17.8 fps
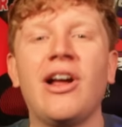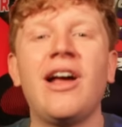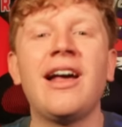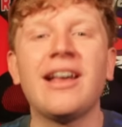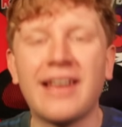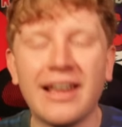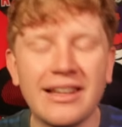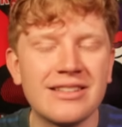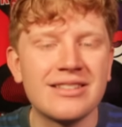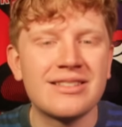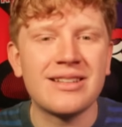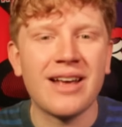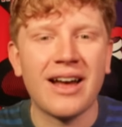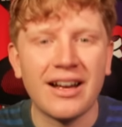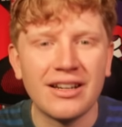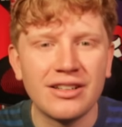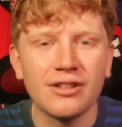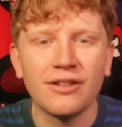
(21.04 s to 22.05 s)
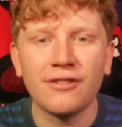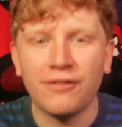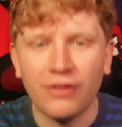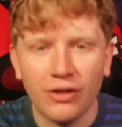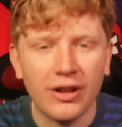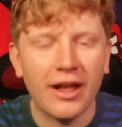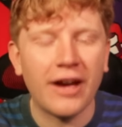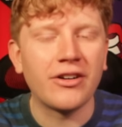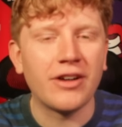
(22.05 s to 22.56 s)
getting signed to a
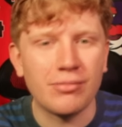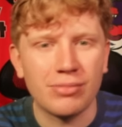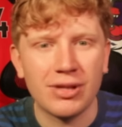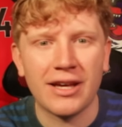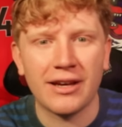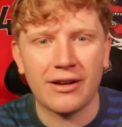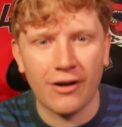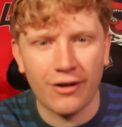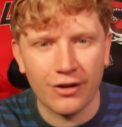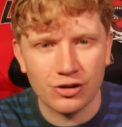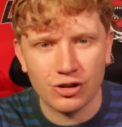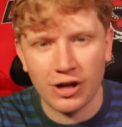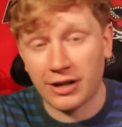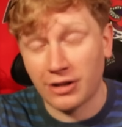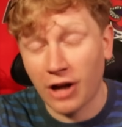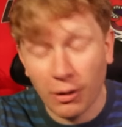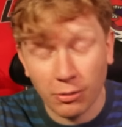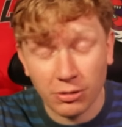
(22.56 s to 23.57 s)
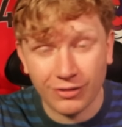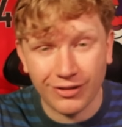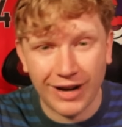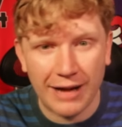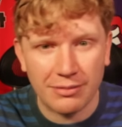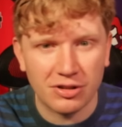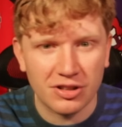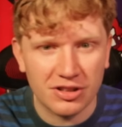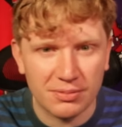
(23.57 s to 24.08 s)
full-out NBA contract, not with the
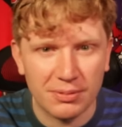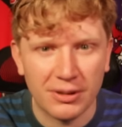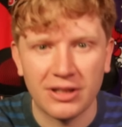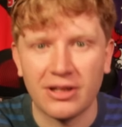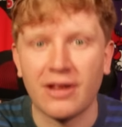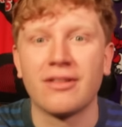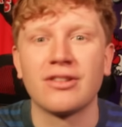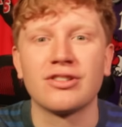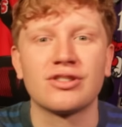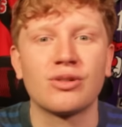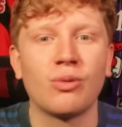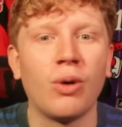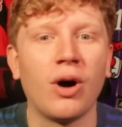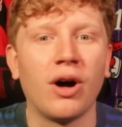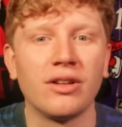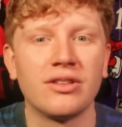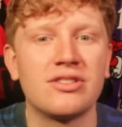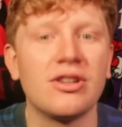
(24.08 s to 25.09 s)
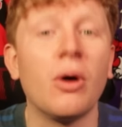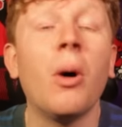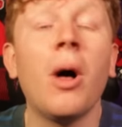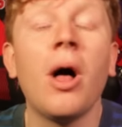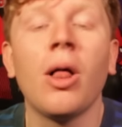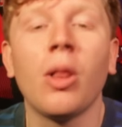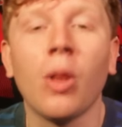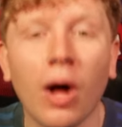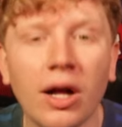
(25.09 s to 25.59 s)
Raptors, but another squad. So
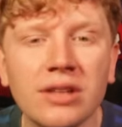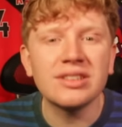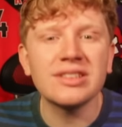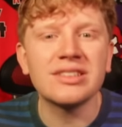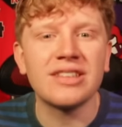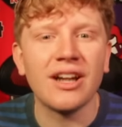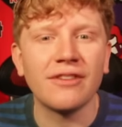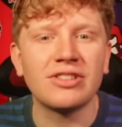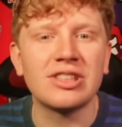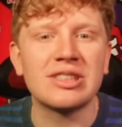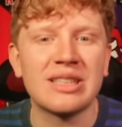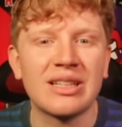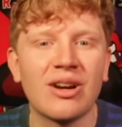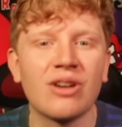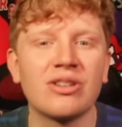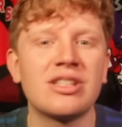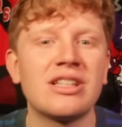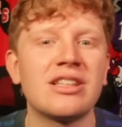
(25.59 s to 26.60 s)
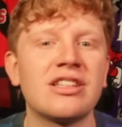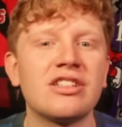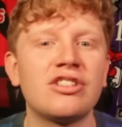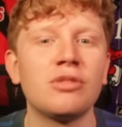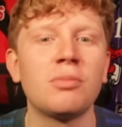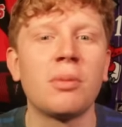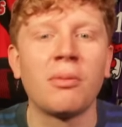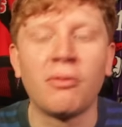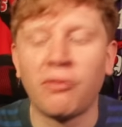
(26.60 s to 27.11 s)
lots of stuff to sink our teeth
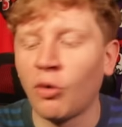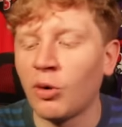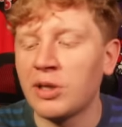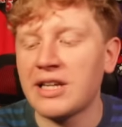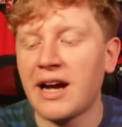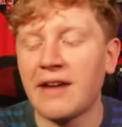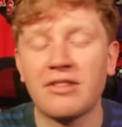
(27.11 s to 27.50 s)
into, but before we dive into